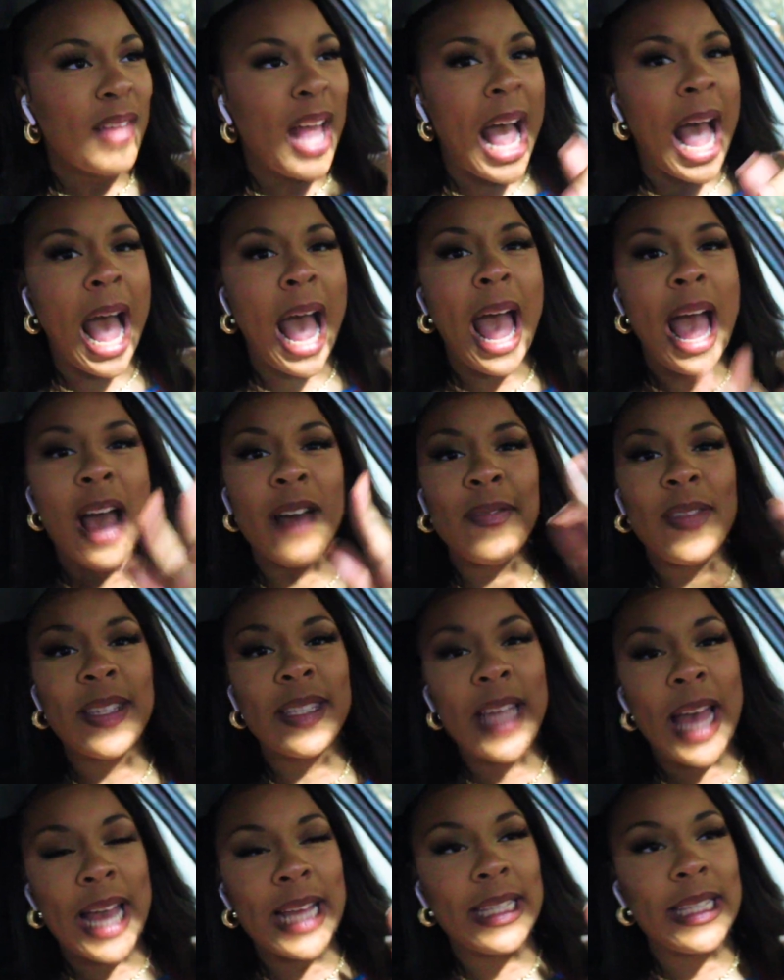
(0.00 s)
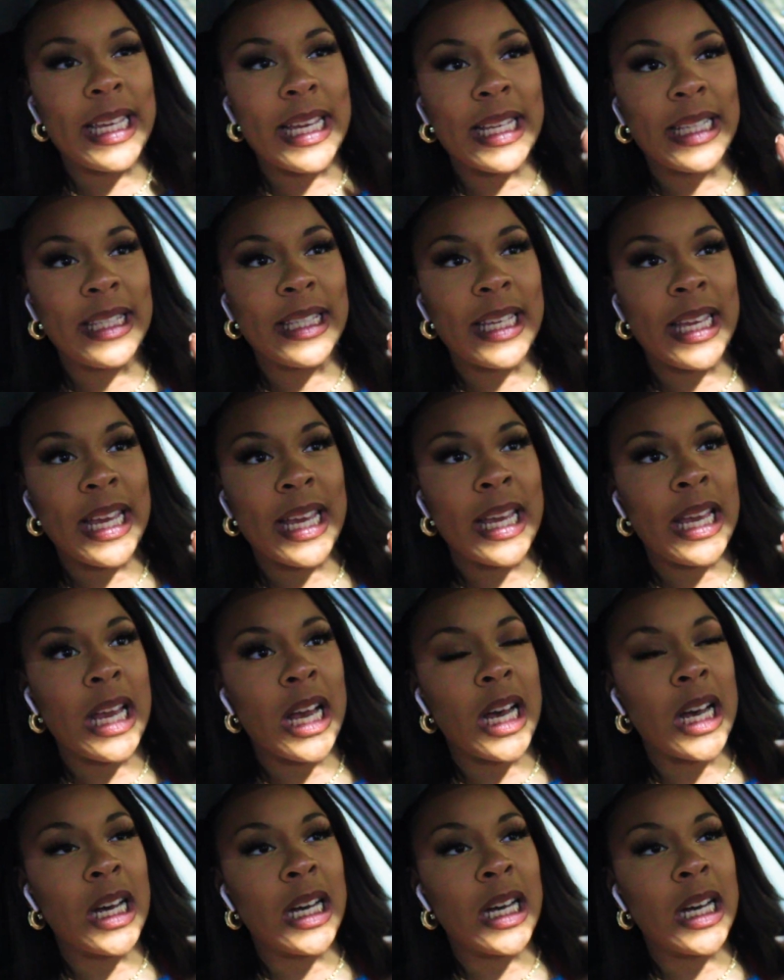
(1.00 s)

I have this AT&T